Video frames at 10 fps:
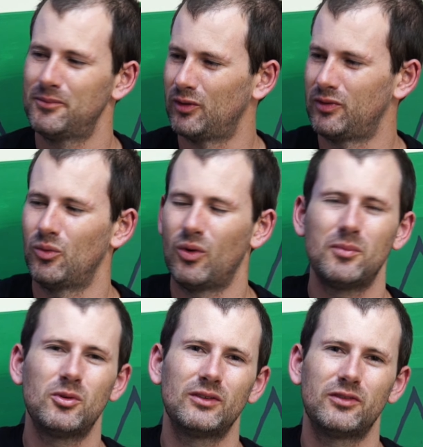So if you want
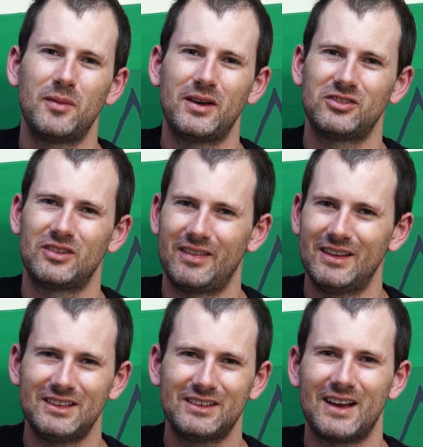more information on
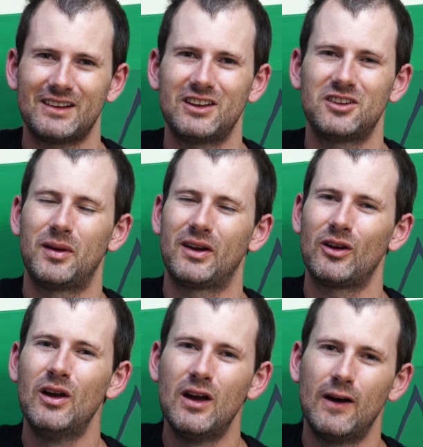this exact incubator,